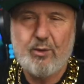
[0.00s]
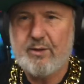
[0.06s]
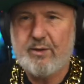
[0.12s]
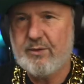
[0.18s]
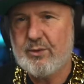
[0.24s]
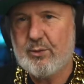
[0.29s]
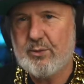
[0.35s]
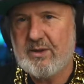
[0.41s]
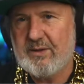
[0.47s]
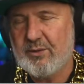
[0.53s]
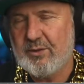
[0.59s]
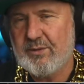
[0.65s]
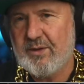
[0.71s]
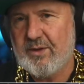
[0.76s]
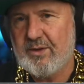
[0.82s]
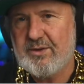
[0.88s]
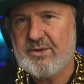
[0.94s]
12 or
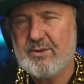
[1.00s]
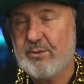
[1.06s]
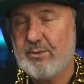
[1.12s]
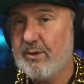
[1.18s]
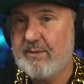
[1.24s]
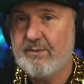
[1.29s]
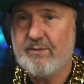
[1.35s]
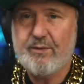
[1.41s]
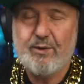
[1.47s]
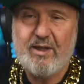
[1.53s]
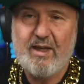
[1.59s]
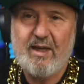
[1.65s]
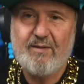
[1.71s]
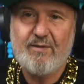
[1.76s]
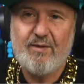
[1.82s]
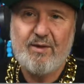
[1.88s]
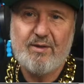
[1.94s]
24 volts or even
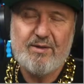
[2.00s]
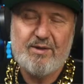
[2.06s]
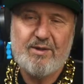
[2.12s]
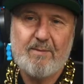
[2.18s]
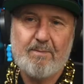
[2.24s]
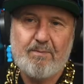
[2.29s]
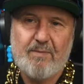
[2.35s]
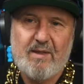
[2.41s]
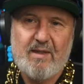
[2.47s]
48 volts.